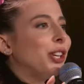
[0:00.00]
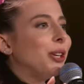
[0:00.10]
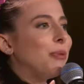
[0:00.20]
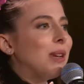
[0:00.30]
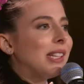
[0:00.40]

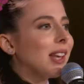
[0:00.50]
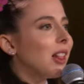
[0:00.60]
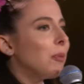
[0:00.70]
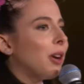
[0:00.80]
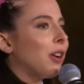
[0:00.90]
year, we
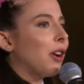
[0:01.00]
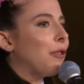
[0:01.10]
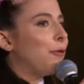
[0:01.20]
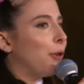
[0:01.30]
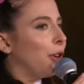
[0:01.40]
celebrated our
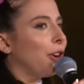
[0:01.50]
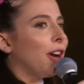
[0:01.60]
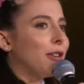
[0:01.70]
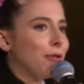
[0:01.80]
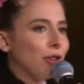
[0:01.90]
4-year
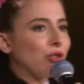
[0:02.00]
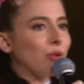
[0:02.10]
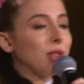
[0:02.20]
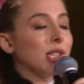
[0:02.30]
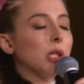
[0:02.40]

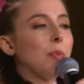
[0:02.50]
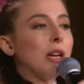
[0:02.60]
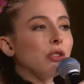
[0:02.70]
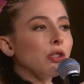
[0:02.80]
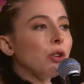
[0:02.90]
anniversary with a
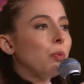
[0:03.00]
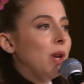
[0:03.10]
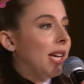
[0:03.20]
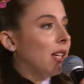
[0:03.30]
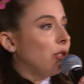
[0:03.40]
special
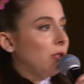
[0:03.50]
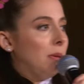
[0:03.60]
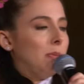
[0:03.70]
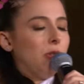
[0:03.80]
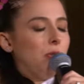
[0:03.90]
weekend
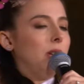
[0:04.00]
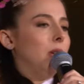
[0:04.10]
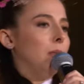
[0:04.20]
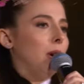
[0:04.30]
trip to Santa